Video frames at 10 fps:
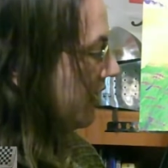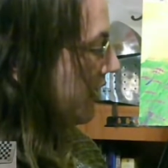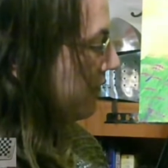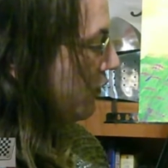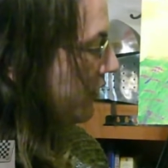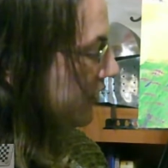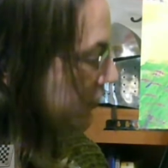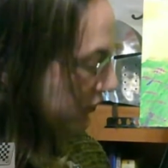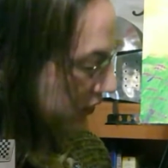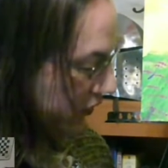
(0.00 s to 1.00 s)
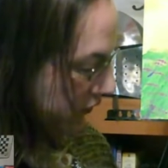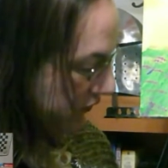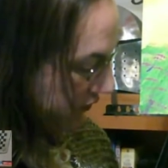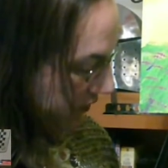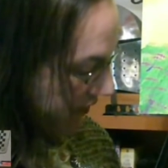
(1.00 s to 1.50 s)
I'm going to
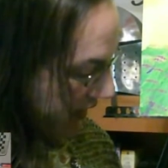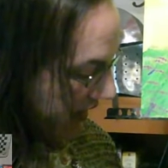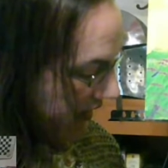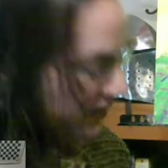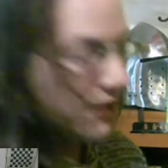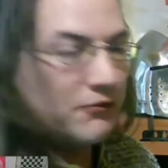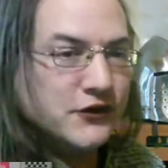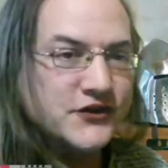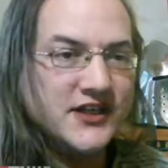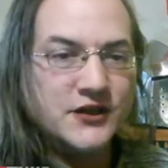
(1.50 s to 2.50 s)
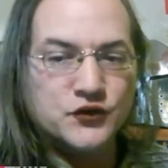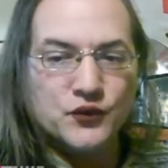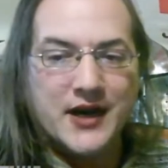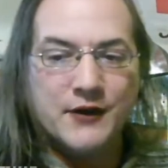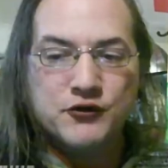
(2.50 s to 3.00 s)
use a number 6
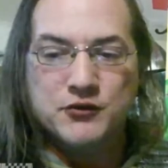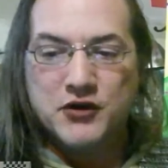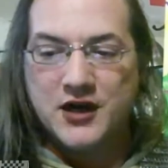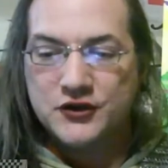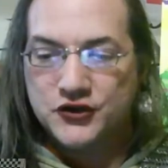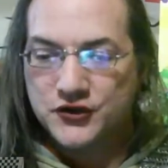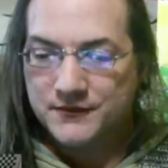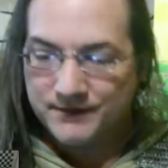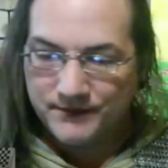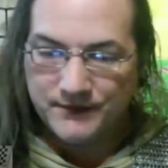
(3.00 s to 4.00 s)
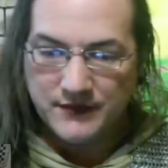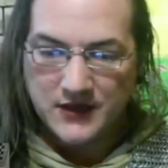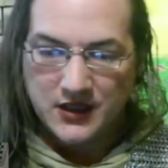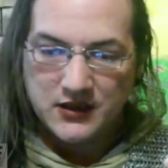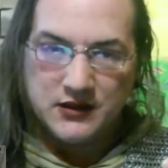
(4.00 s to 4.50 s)
round brush
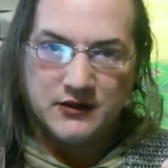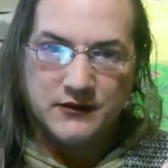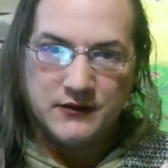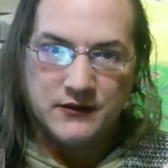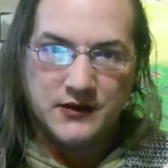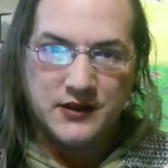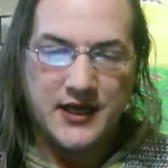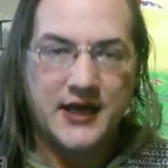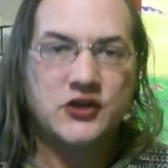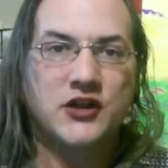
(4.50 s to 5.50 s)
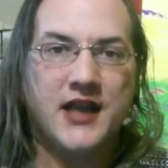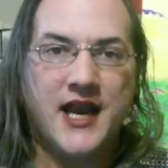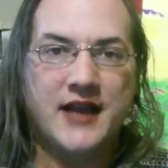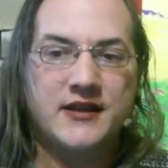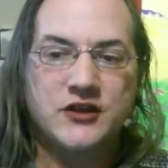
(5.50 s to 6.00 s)
to actually
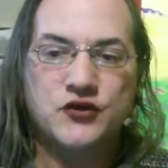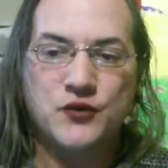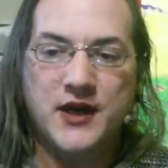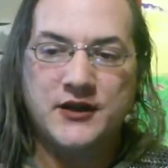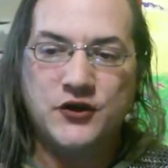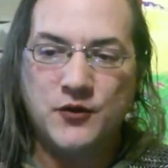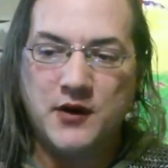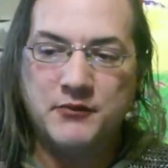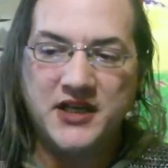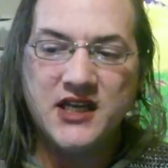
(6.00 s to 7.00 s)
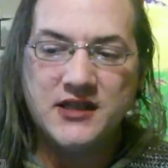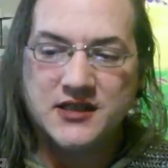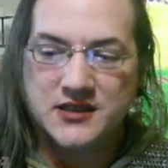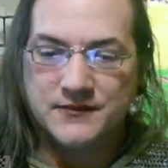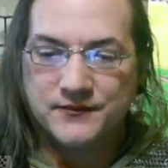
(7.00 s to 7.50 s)
add this red to our piece.